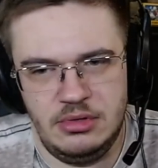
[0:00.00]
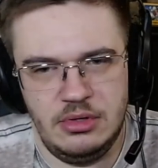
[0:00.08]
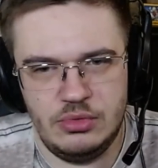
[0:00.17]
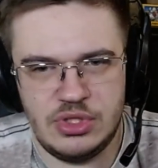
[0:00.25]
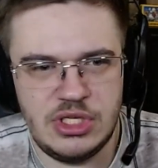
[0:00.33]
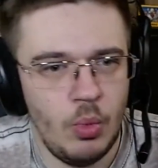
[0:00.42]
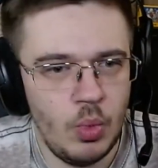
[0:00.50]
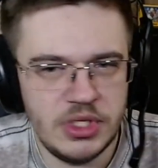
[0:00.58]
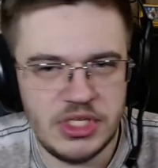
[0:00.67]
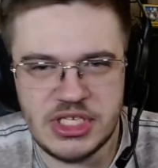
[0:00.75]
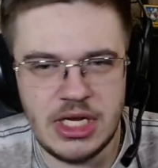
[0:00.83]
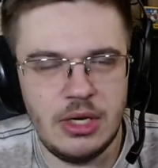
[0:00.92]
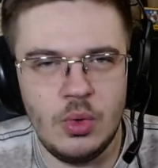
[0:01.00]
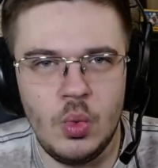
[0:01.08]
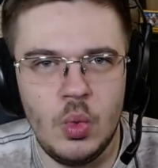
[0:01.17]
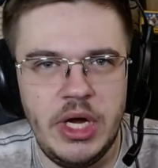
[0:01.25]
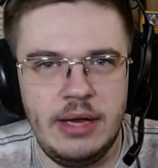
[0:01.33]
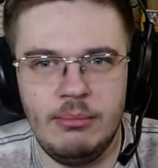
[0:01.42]
Someone's gonna
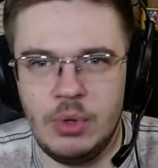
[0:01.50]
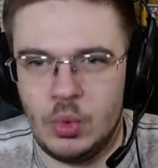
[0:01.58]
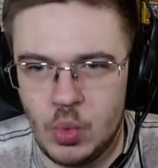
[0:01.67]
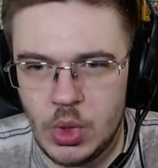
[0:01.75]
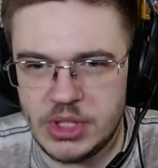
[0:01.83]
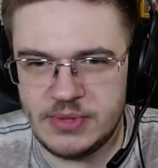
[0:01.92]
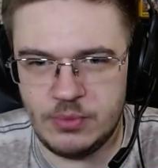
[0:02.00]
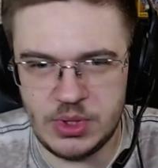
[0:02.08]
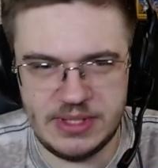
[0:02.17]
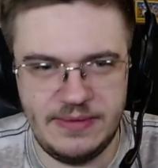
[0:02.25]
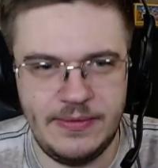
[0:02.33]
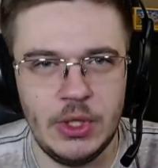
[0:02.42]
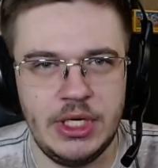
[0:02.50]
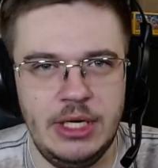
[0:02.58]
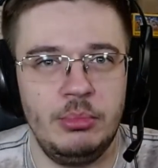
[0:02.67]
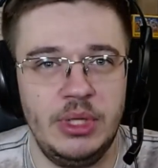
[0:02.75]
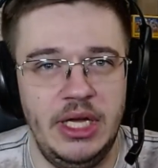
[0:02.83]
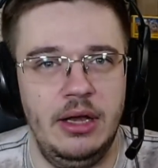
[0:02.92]
win, but what was the fucking
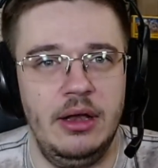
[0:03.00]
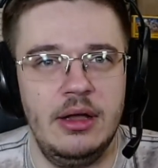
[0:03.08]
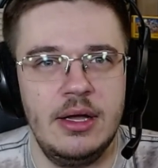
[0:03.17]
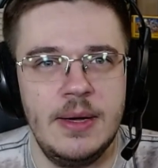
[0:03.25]
plan?